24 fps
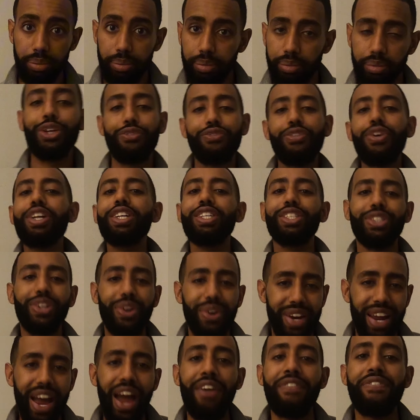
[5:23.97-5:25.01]
So funny
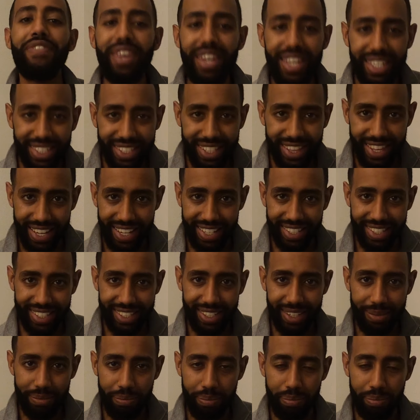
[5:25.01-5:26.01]
story, I finished this